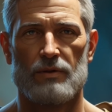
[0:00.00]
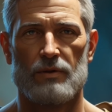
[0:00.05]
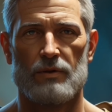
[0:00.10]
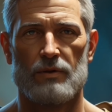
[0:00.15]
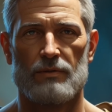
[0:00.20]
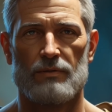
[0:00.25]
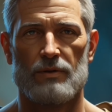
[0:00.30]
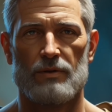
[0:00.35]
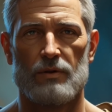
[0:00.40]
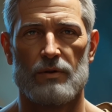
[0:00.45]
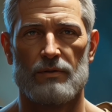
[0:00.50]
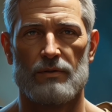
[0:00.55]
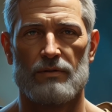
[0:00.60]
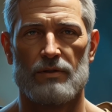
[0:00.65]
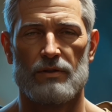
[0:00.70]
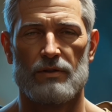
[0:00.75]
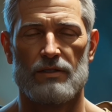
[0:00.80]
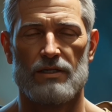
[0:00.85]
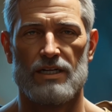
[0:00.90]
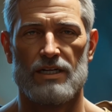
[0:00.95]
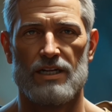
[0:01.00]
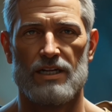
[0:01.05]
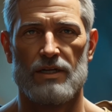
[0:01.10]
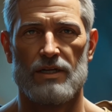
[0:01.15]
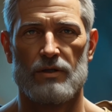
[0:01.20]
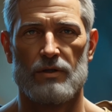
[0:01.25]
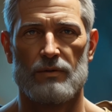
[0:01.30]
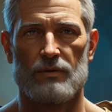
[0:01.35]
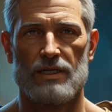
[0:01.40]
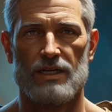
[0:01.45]
or beautiful,
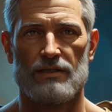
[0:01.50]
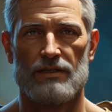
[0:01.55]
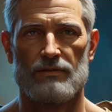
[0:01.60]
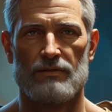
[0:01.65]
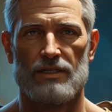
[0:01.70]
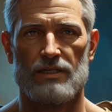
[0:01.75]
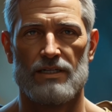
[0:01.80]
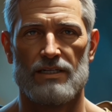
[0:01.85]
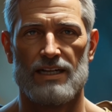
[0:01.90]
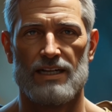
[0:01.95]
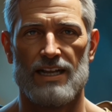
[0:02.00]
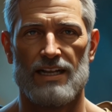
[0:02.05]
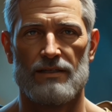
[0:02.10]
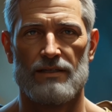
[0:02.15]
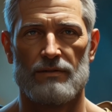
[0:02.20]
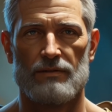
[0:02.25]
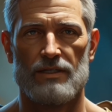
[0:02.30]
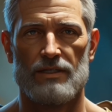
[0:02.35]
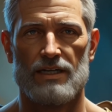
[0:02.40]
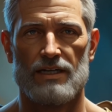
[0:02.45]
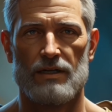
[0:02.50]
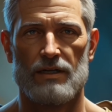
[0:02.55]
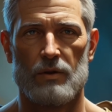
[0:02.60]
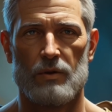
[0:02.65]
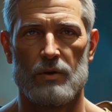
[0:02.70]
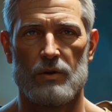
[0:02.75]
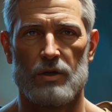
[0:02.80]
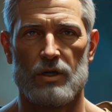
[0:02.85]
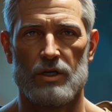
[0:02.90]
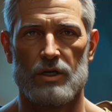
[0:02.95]
you might feel envy
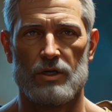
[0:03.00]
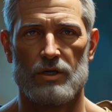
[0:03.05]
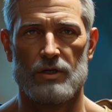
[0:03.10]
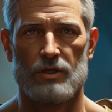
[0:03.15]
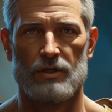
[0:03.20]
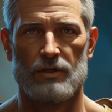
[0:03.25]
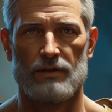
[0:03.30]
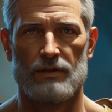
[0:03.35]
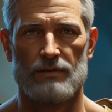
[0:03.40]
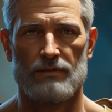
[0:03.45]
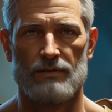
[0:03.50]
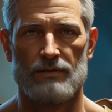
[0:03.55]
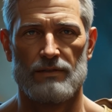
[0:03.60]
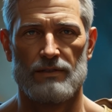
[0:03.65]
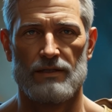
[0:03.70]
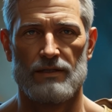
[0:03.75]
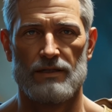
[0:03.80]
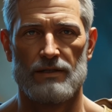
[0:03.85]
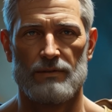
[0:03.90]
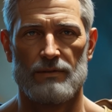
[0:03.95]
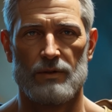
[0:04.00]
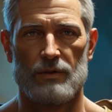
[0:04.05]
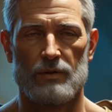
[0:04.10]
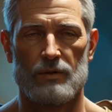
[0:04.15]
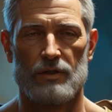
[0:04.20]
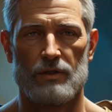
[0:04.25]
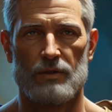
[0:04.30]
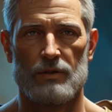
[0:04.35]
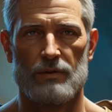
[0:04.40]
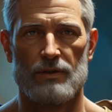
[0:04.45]
or awe. But
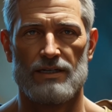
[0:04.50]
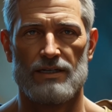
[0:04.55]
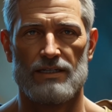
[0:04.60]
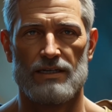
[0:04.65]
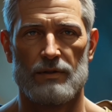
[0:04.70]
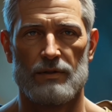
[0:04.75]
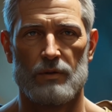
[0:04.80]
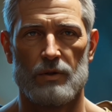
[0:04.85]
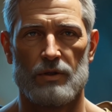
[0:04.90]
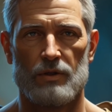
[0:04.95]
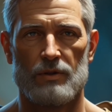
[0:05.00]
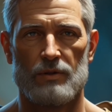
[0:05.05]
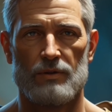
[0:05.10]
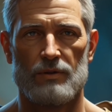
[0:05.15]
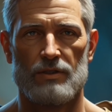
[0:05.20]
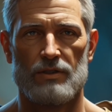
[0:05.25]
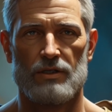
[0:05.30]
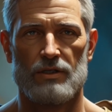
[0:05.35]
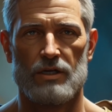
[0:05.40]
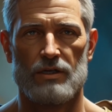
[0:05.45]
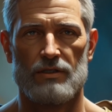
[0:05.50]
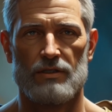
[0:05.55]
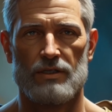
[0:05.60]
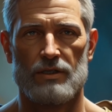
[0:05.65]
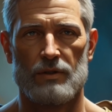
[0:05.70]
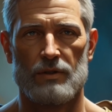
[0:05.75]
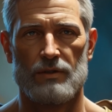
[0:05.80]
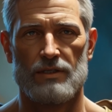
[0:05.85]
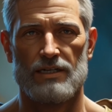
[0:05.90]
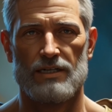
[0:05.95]
when you meet someone whose thoughts
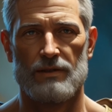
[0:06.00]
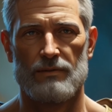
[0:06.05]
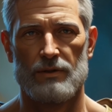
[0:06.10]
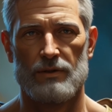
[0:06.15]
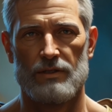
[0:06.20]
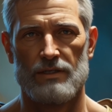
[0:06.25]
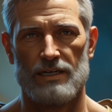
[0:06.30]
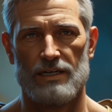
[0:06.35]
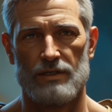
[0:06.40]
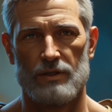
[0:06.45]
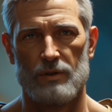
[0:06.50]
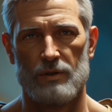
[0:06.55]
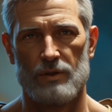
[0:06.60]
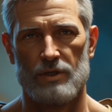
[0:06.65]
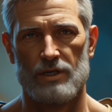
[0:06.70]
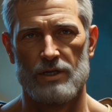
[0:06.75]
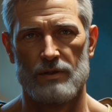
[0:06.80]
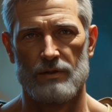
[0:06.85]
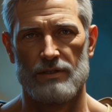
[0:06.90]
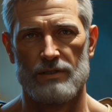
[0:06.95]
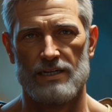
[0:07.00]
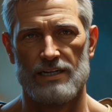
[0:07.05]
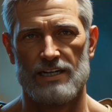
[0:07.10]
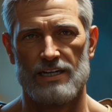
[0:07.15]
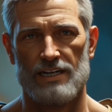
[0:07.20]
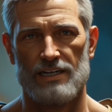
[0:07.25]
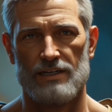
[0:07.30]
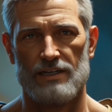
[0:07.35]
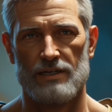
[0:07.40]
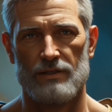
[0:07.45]
go deeper than your own,
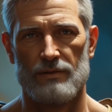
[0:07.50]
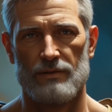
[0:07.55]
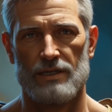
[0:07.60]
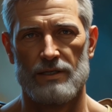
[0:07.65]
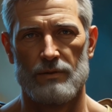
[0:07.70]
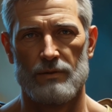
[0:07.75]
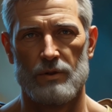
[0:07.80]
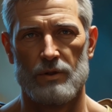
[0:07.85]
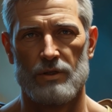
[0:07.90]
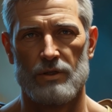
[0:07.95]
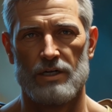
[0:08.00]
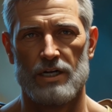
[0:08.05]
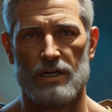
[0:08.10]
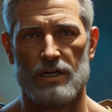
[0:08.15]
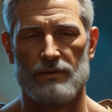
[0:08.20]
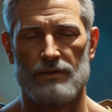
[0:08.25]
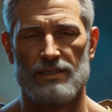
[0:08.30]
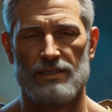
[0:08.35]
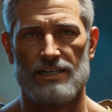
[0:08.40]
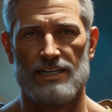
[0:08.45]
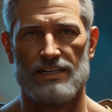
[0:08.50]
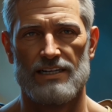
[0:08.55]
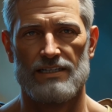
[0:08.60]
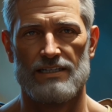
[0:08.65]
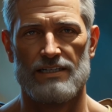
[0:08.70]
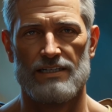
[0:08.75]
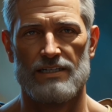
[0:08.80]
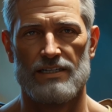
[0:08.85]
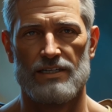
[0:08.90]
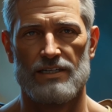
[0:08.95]
something more
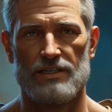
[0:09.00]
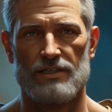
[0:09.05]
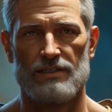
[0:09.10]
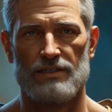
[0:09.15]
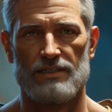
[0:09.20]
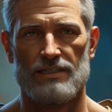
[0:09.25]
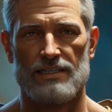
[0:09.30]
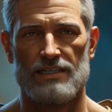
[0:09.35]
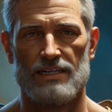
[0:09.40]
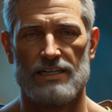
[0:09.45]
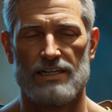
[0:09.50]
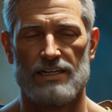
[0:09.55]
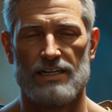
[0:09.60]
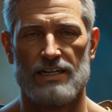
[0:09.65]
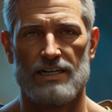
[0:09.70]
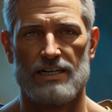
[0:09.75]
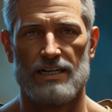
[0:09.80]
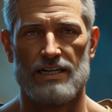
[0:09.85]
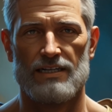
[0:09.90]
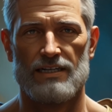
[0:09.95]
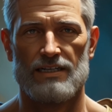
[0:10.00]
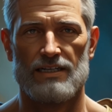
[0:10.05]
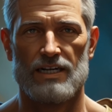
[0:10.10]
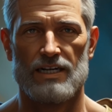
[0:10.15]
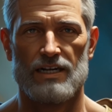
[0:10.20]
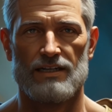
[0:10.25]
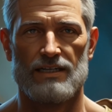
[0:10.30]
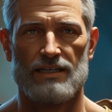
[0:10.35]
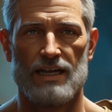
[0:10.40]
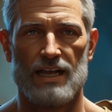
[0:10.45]
complicated occurs. It's
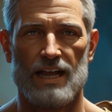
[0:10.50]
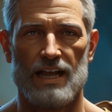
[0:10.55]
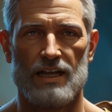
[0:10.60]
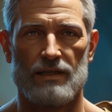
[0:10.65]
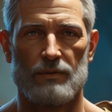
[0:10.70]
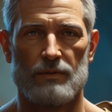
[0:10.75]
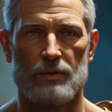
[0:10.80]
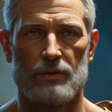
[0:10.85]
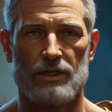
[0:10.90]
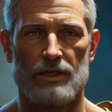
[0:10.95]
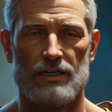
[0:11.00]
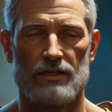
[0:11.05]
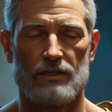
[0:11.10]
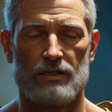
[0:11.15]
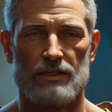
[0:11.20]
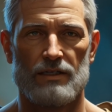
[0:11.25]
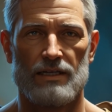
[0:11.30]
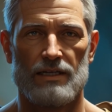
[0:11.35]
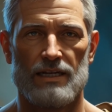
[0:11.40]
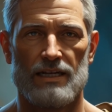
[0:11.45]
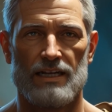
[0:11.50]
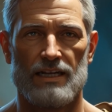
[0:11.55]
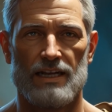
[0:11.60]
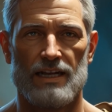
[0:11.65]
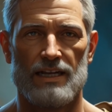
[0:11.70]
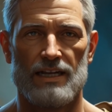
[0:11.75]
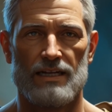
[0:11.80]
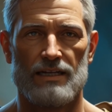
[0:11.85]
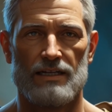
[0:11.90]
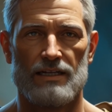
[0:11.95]
not admiration.
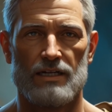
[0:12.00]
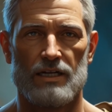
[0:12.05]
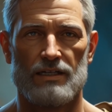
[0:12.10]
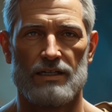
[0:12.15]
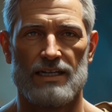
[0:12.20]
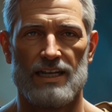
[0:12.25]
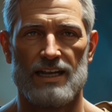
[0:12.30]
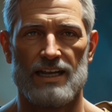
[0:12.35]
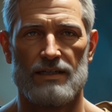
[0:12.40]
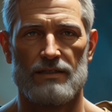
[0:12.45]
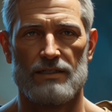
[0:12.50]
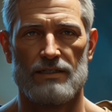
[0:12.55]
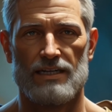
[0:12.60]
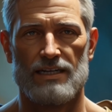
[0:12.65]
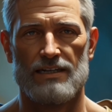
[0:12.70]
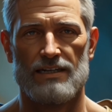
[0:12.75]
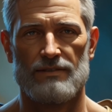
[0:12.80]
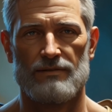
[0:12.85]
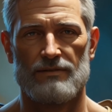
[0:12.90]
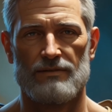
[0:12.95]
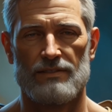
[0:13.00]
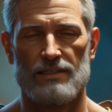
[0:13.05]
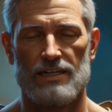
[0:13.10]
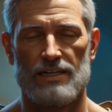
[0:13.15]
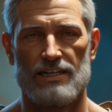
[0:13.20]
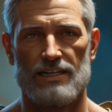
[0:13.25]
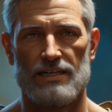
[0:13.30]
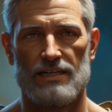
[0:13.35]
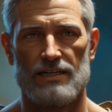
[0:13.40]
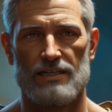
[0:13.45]
It's not envy.
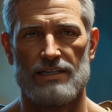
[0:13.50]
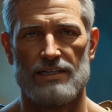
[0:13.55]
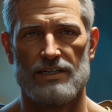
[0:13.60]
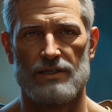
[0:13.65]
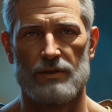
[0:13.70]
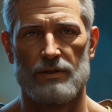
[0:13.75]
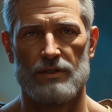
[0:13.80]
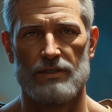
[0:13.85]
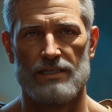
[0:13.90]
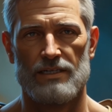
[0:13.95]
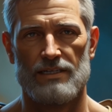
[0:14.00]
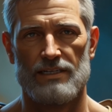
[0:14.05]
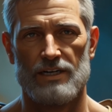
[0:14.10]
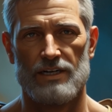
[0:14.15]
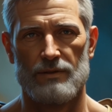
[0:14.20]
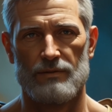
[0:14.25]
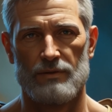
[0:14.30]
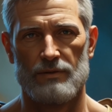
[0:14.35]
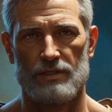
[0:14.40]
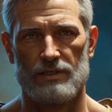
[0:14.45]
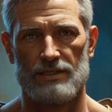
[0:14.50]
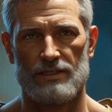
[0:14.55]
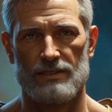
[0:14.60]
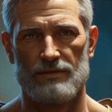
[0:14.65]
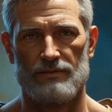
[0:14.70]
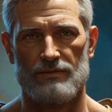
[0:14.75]
It's a subtle discomfort.